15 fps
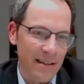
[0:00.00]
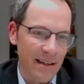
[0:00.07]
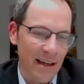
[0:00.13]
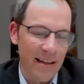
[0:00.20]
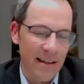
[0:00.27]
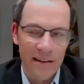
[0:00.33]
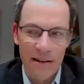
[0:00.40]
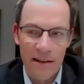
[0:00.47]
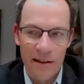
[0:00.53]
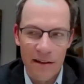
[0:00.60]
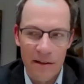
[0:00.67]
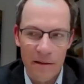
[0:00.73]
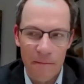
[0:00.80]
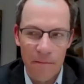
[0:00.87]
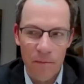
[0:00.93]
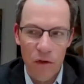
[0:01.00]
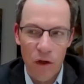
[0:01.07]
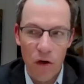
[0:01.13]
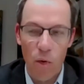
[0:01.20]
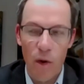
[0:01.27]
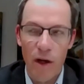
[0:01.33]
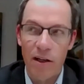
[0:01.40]
I think the
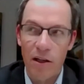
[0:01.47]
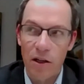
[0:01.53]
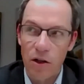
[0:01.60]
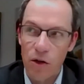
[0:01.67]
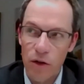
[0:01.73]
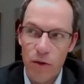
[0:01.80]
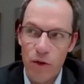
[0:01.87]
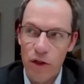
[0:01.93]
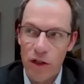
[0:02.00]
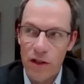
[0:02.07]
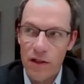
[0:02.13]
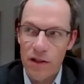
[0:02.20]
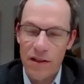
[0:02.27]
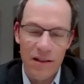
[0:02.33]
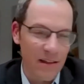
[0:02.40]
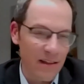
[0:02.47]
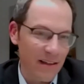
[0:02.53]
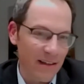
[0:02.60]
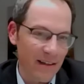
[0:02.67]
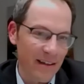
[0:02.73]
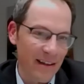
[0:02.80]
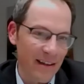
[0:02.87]
quick conclusions
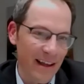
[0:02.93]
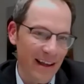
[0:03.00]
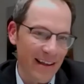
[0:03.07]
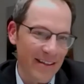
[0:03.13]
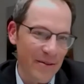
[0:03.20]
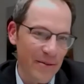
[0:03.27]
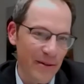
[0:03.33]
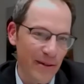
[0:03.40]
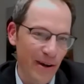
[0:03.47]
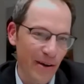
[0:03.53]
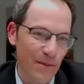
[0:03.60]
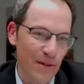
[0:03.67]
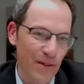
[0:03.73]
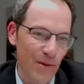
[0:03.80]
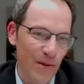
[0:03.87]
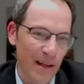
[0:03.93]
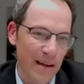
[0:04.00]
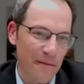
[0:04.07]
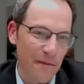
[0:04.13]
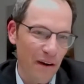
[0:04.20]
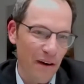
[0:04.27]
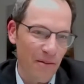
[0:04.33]
that you can come to in that
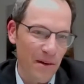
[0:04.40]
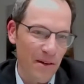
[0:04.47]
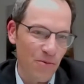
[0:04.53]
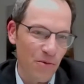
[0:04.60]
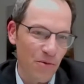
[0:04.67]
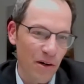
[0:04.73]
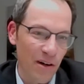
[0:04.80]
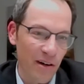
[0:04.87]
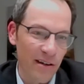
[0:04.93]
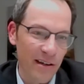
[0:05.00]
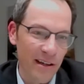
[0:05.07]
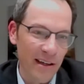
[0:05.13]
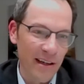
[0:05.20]
environment were